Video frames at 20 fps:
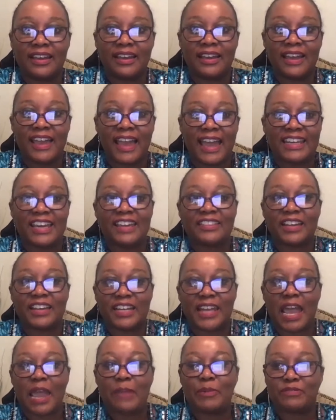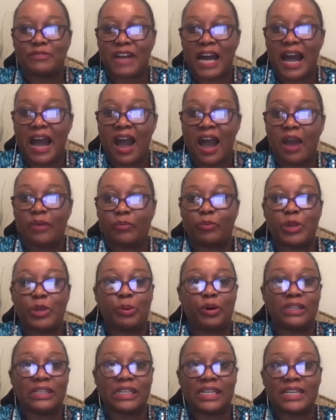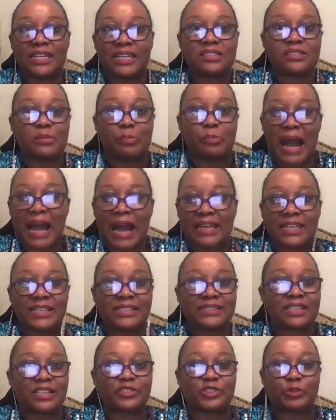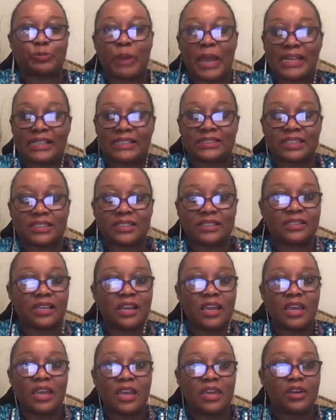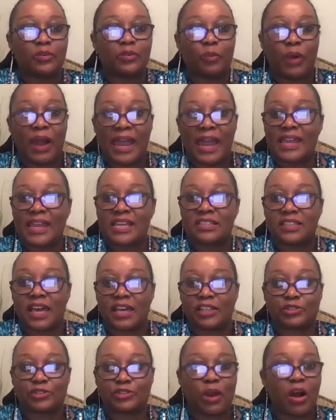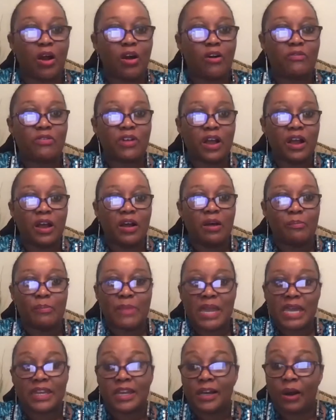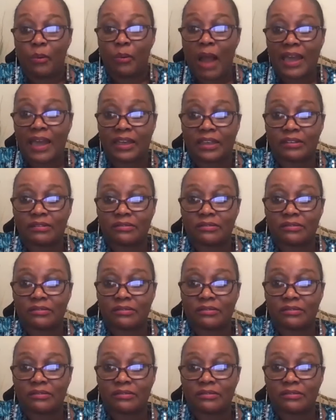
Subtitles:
And in the name of God, we policed bodies and spaces in ways that drove many away.